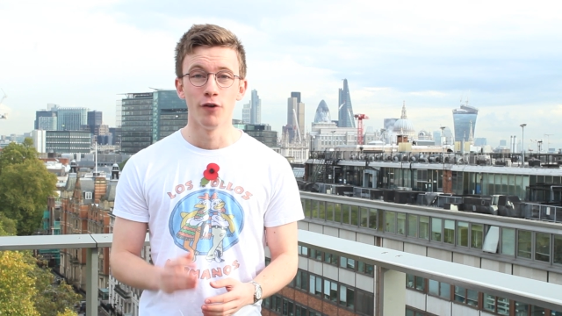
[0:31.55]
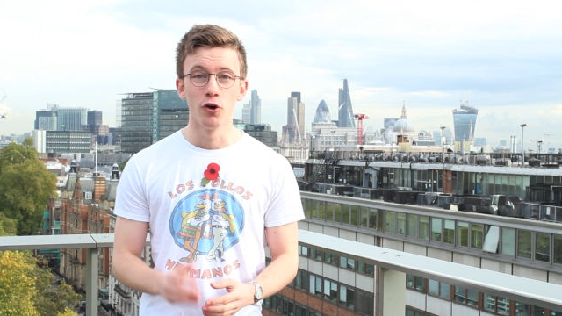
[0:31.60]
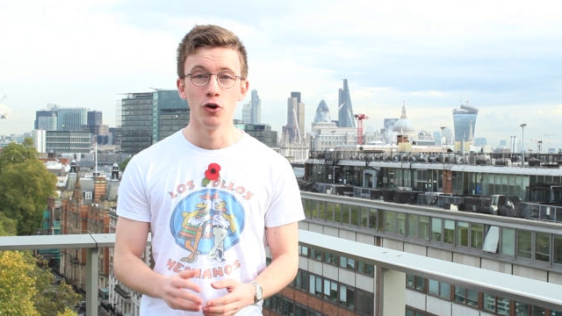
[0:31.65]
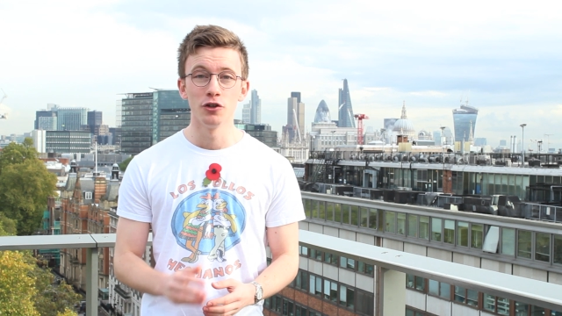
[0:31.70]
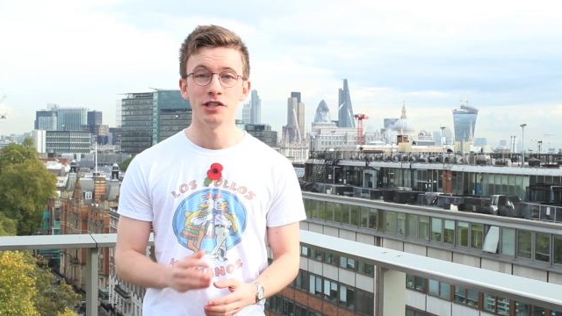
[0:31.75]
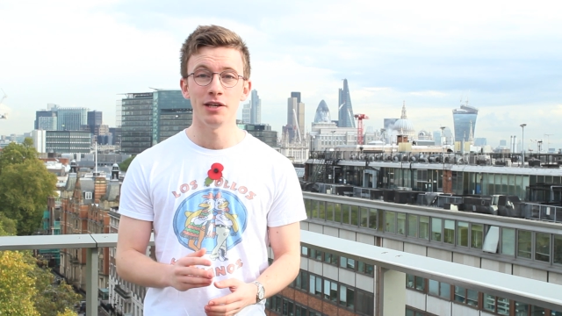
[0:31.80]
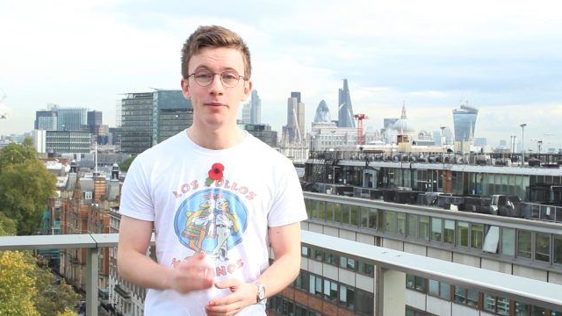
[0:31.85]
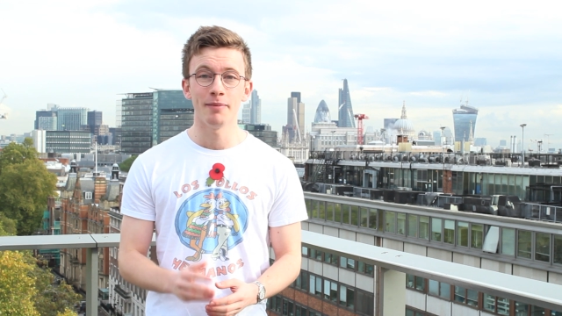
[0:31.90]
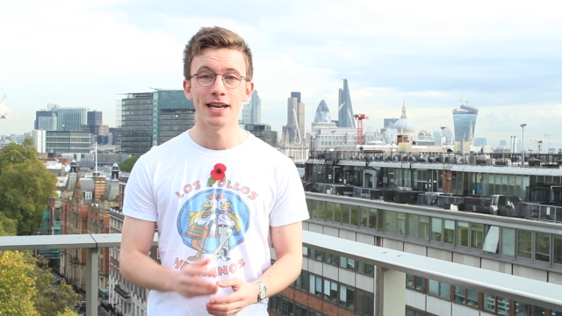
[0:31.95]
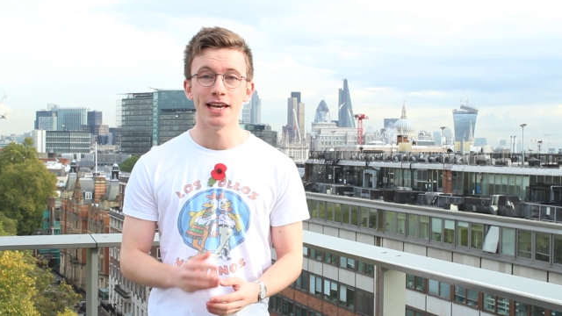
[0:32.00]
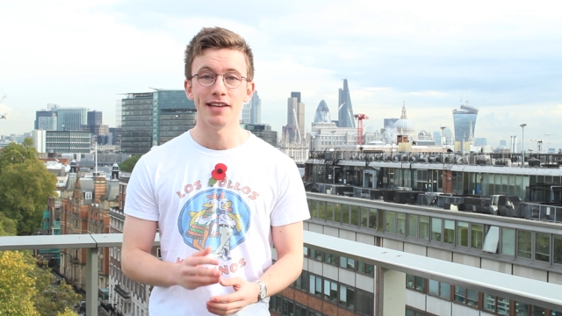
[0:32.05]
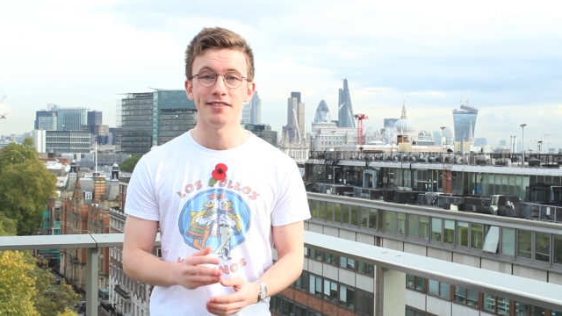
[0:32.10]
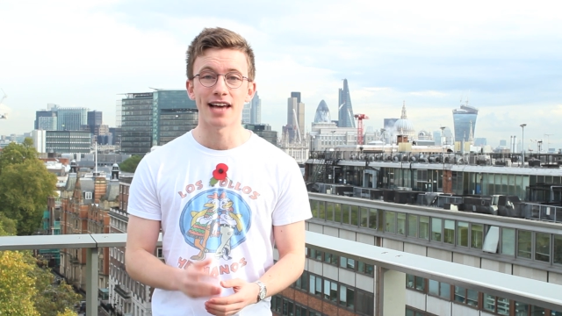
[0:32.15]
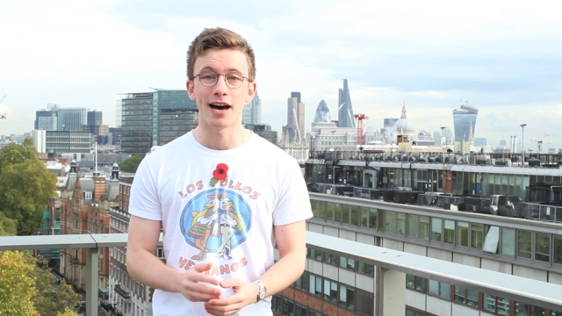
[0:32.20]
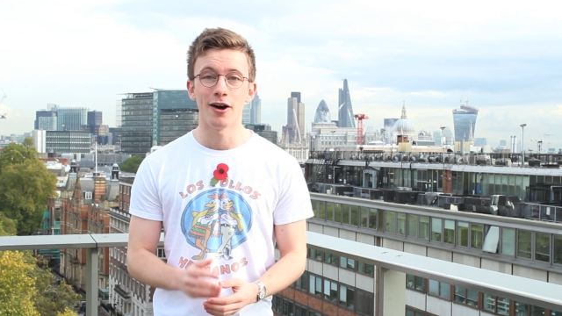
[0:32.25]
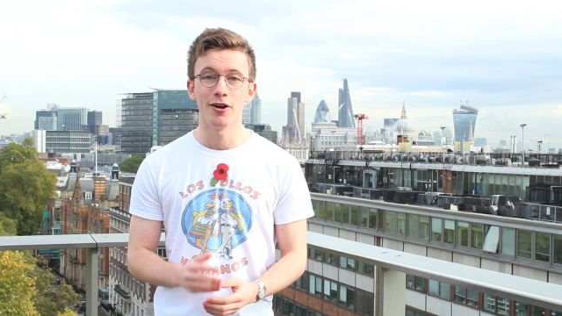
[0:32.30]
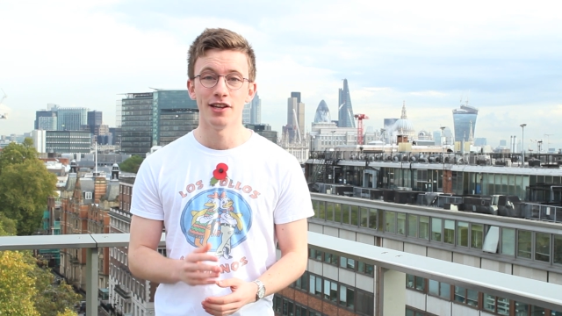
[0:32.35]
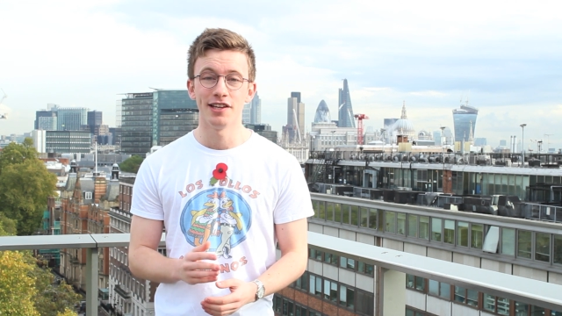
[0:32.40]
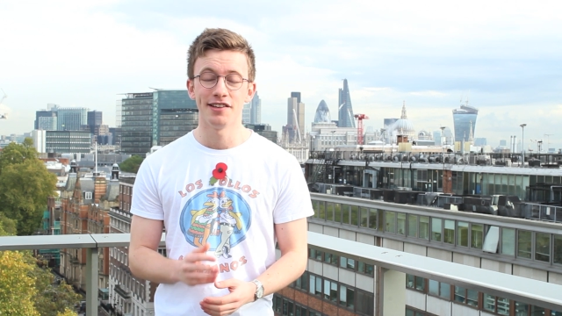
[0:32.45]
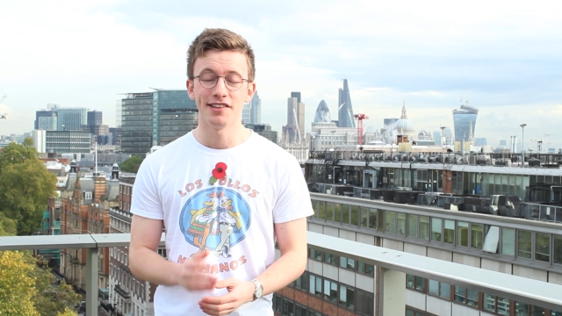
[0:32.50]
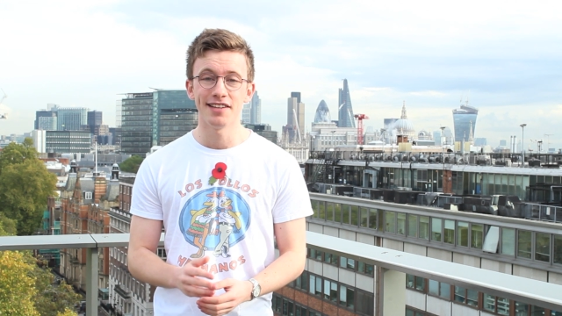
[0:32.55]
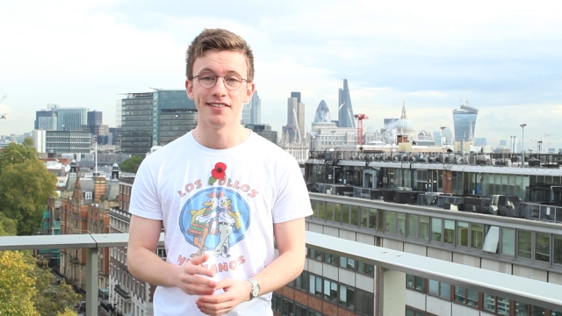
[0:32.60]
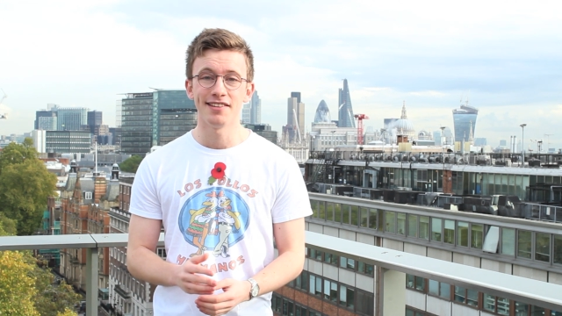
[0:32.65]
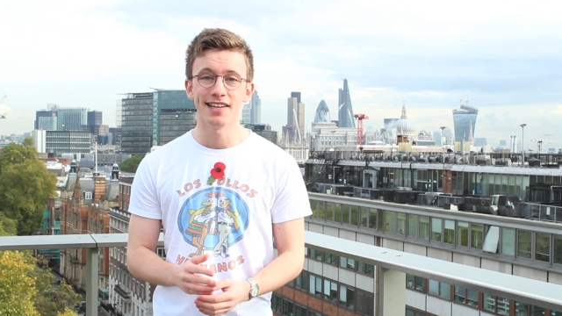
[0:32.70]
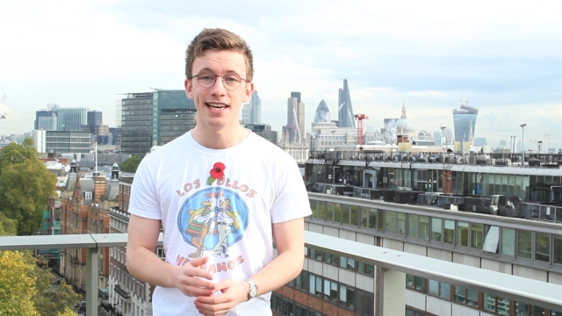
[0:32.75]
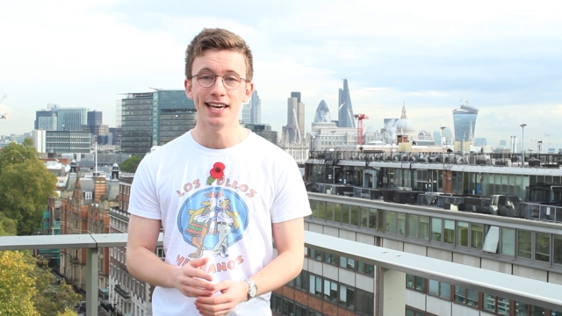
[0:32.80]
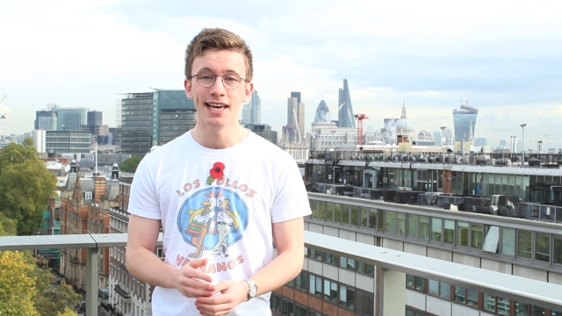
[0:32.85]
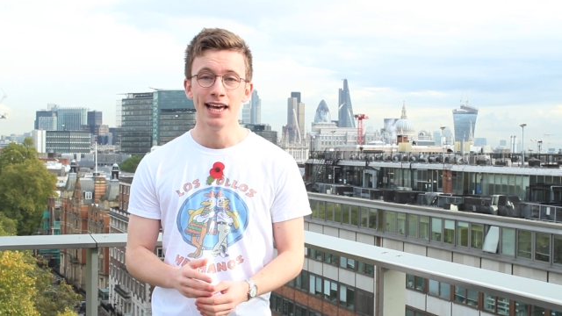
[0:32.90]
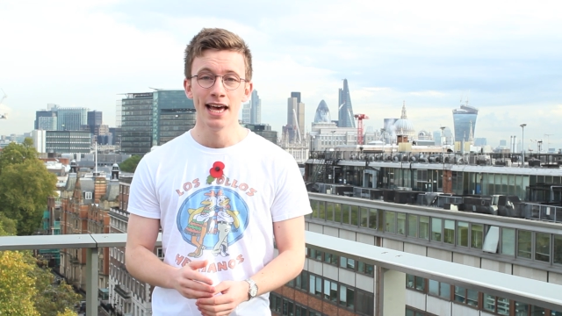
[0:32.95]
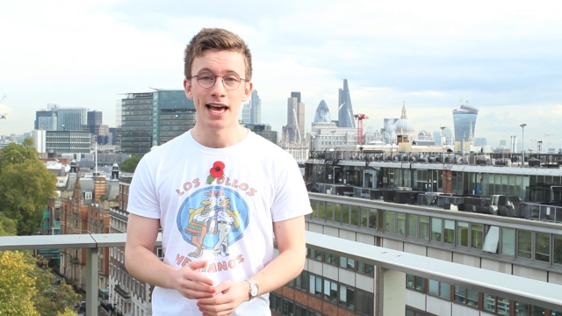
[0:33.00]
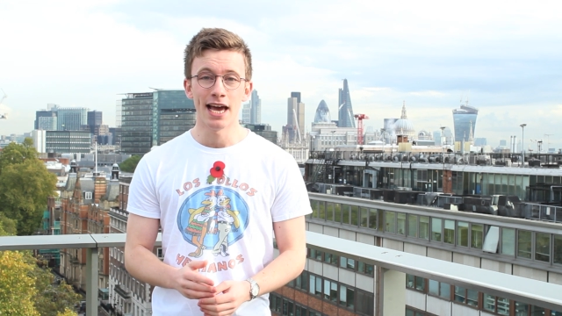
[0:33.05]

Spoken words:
40 minutes out of the city